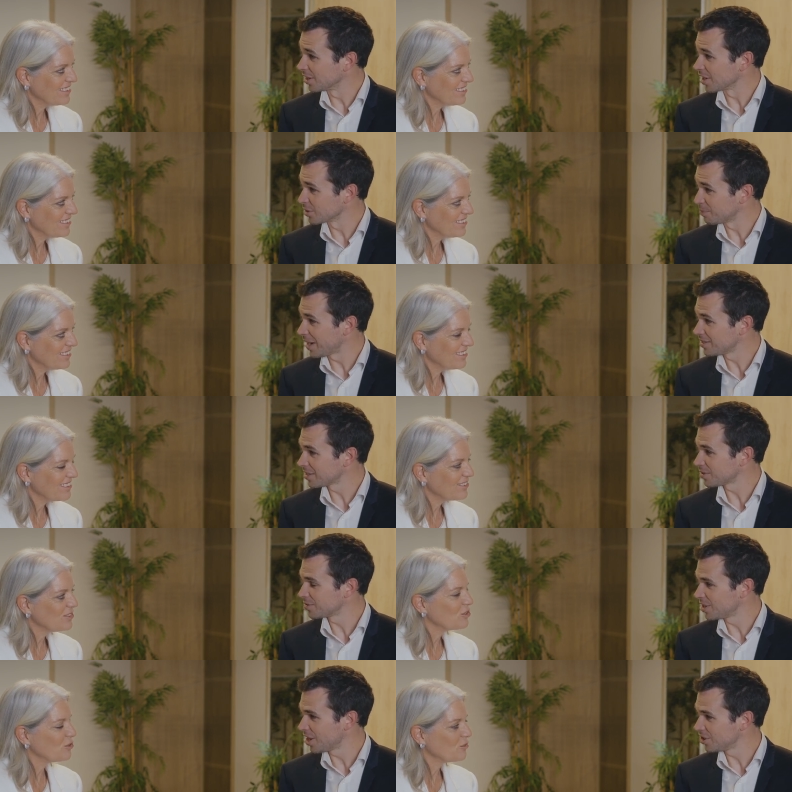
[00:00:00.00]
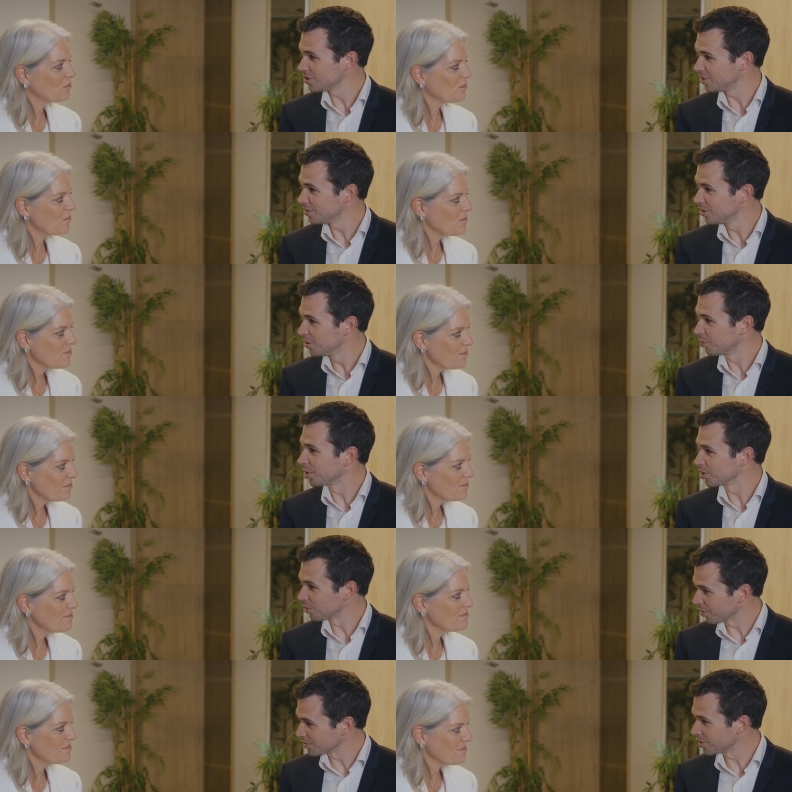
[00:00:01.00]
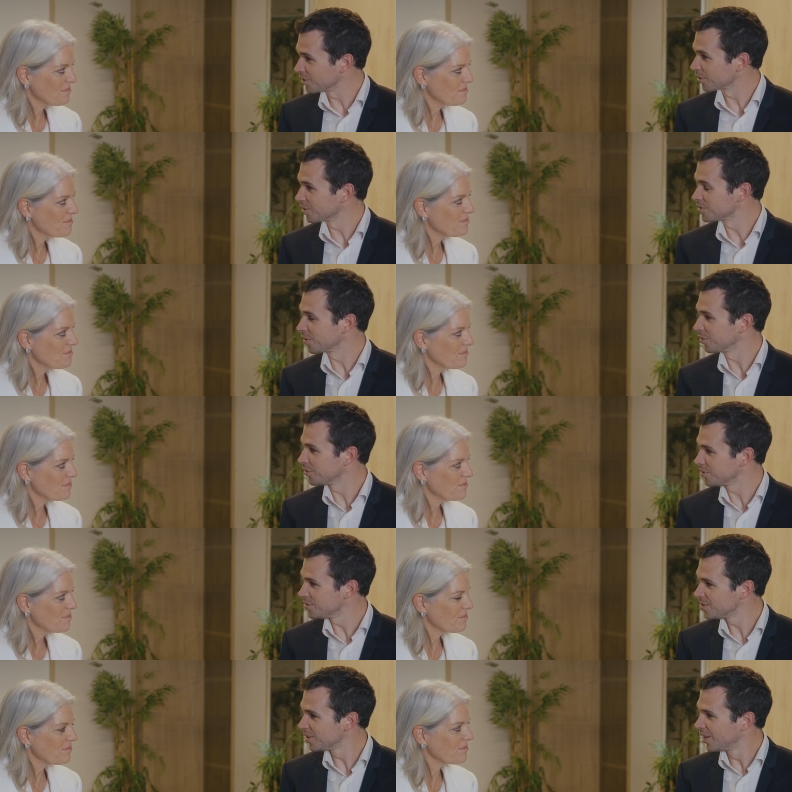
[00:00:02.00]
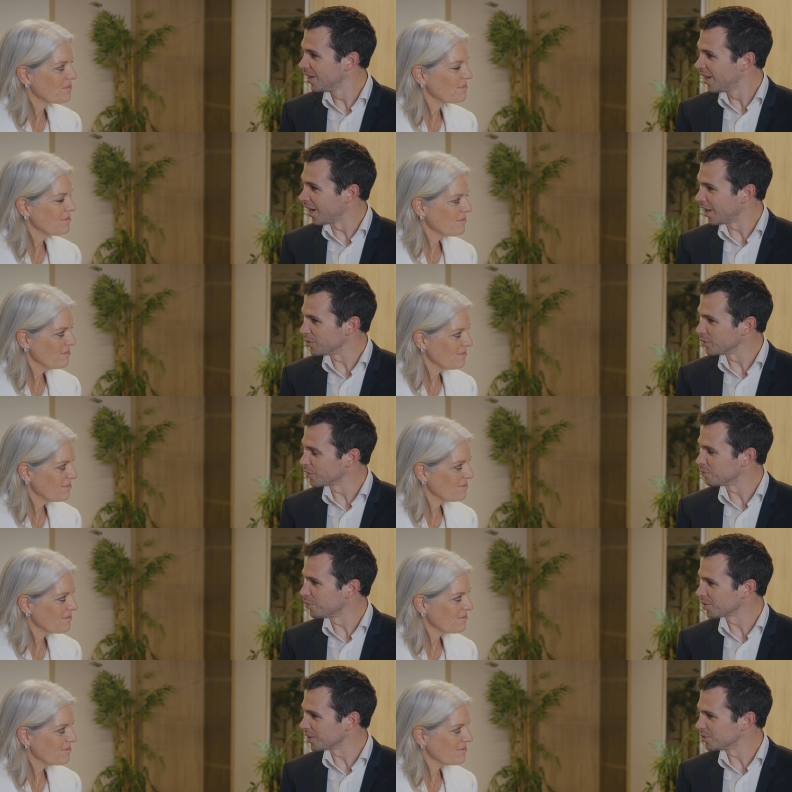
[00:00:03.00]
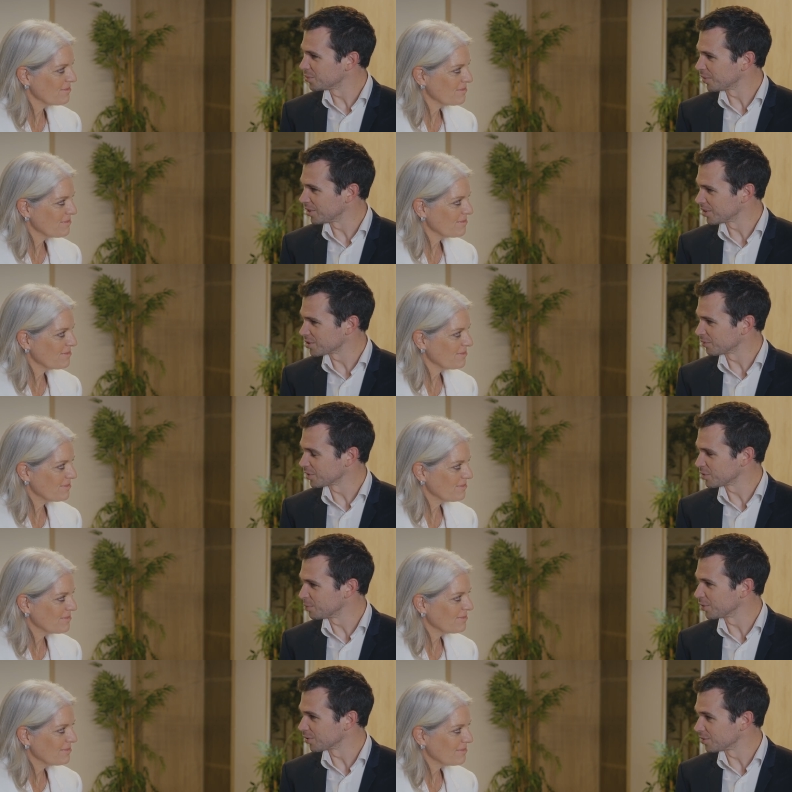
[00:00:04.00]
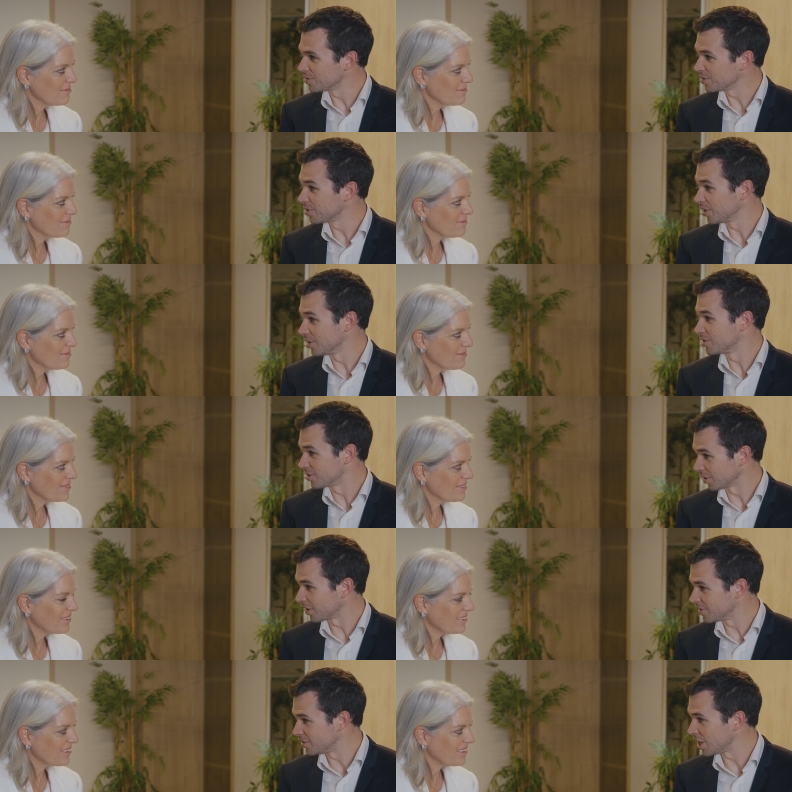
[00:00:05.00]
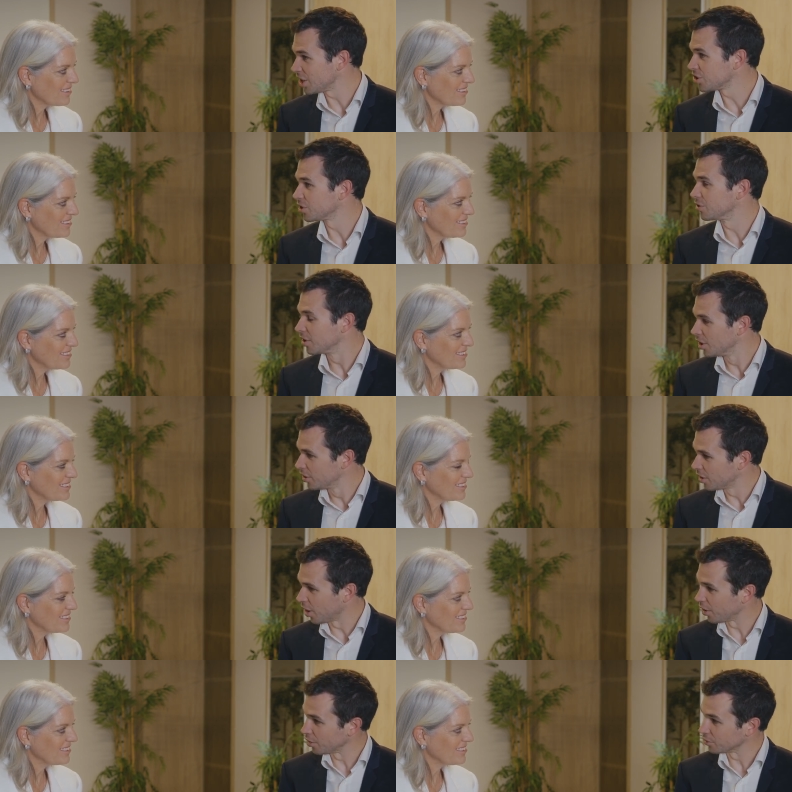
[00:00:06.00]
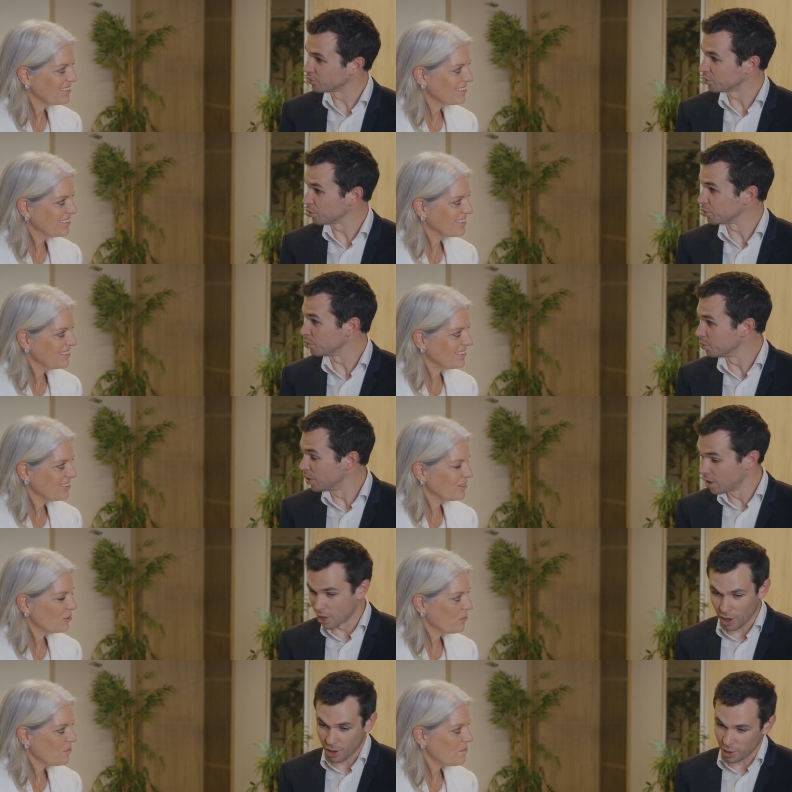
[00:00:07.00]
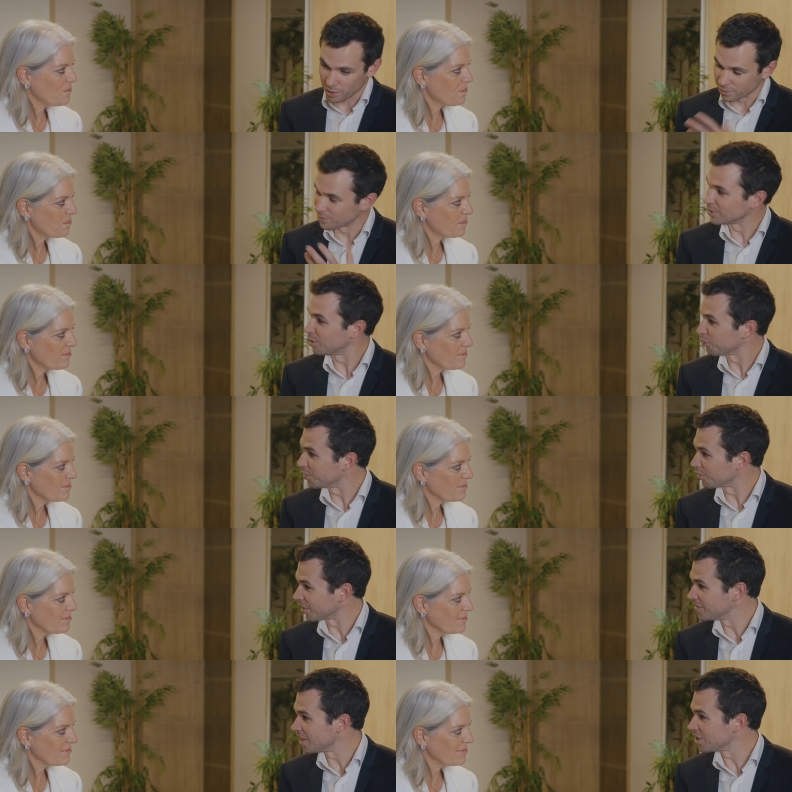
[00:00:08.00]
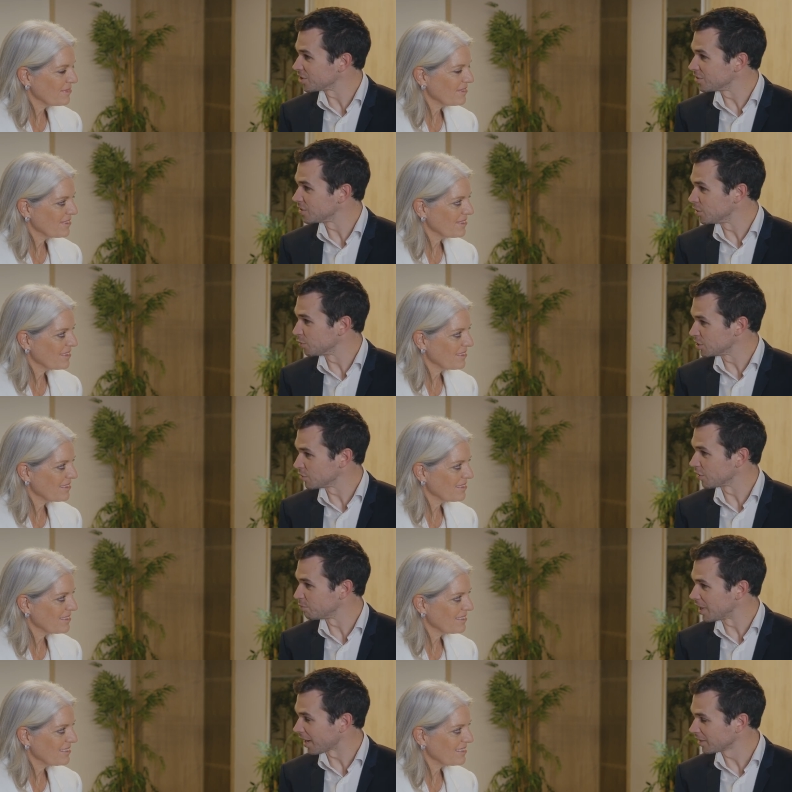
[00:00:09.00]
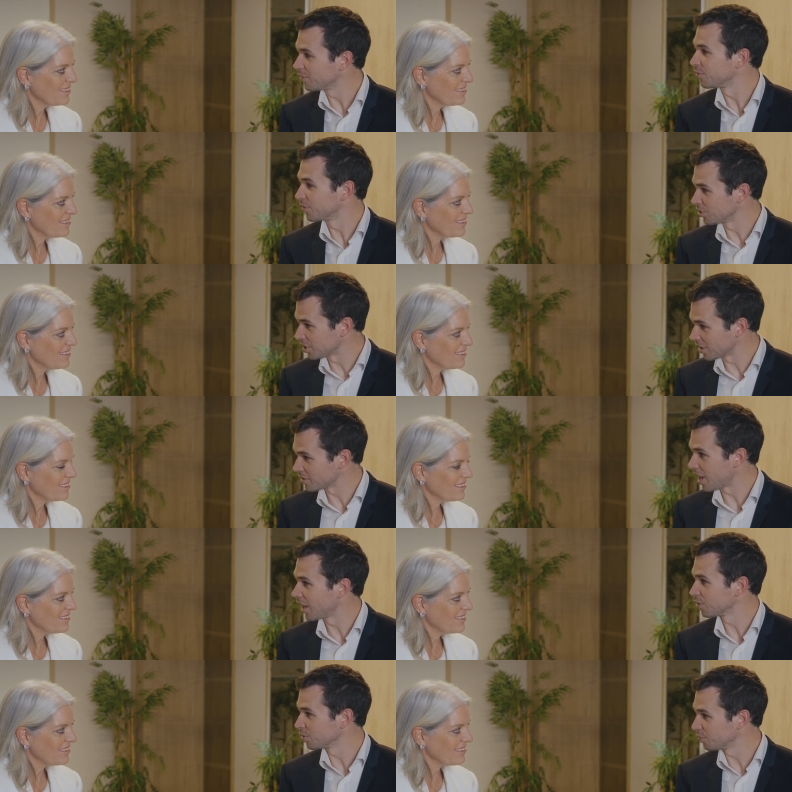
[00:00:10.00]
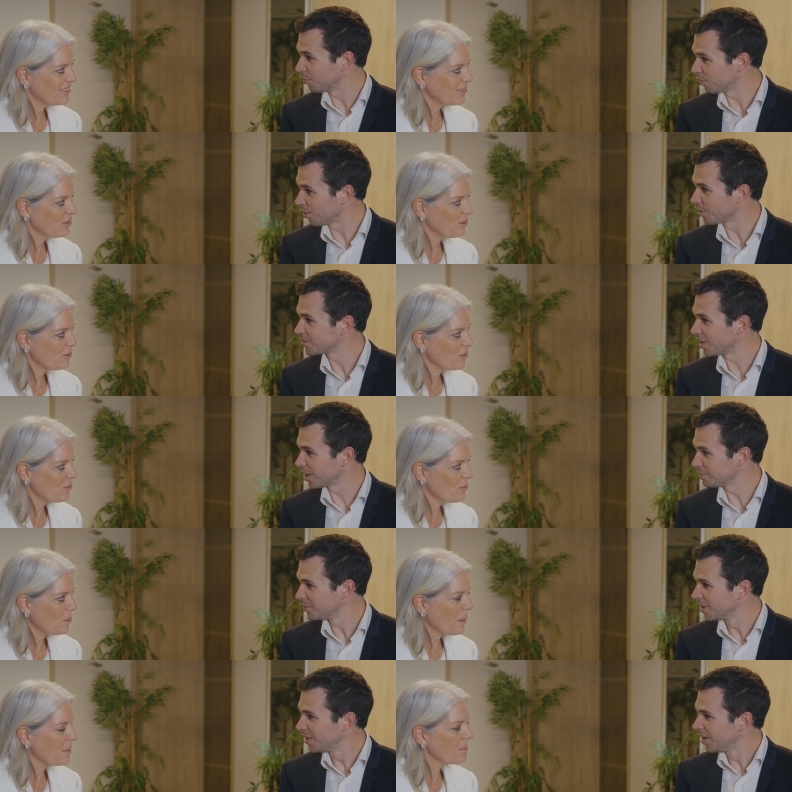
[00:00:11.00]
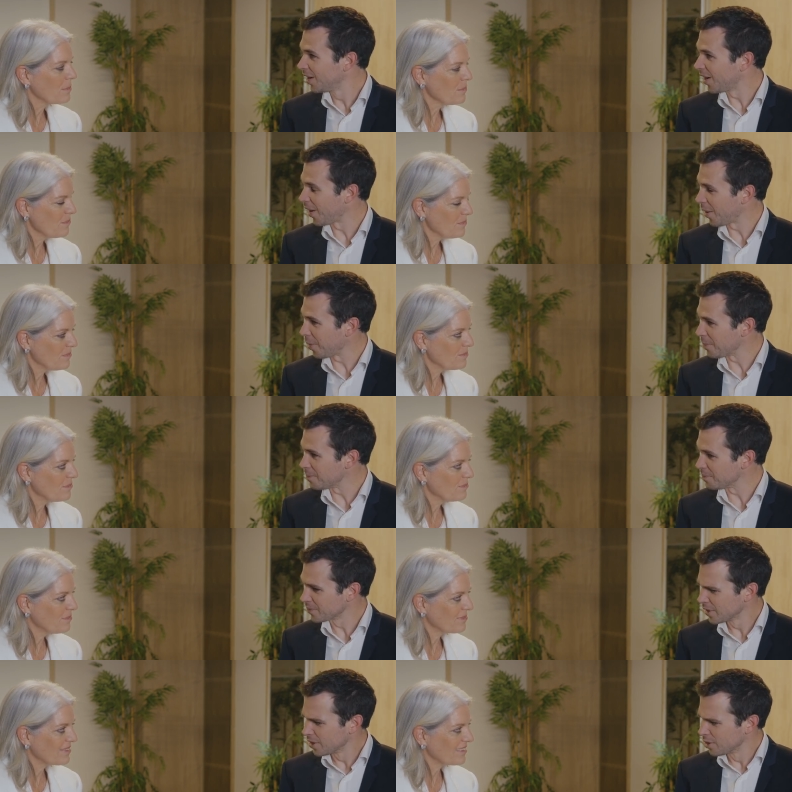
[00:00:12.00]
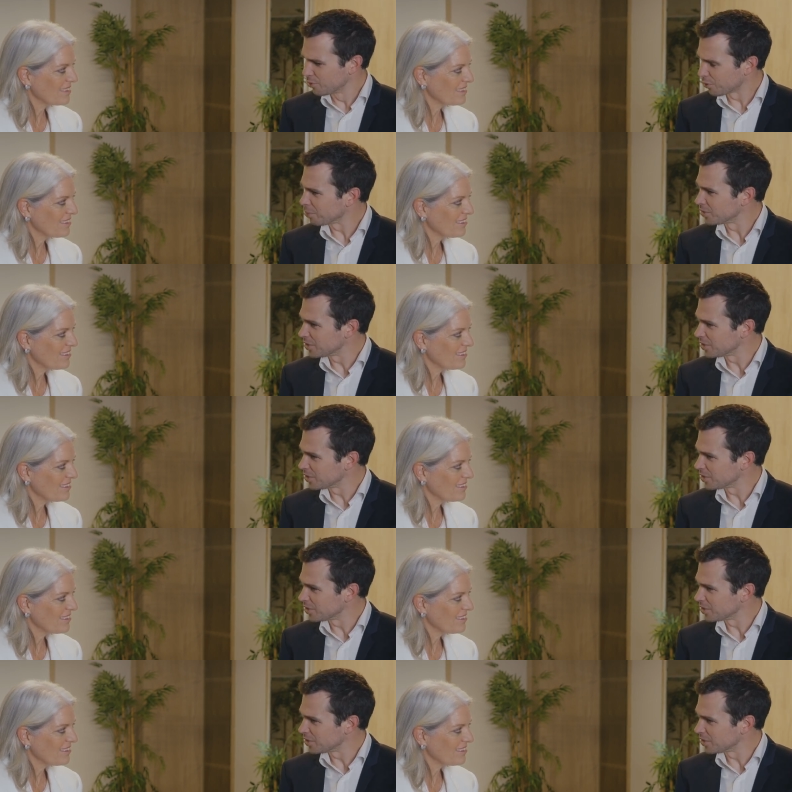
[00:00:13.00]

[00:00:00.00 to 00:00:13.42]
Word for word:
Speaker 1: Data Space Association, where you are a senior consultant, mm -hmm. and you have more than 20 years of experience in standardization uh, through uh, different organizations in which you have been active, such as Atos for a long time. Mm -hmm. um, from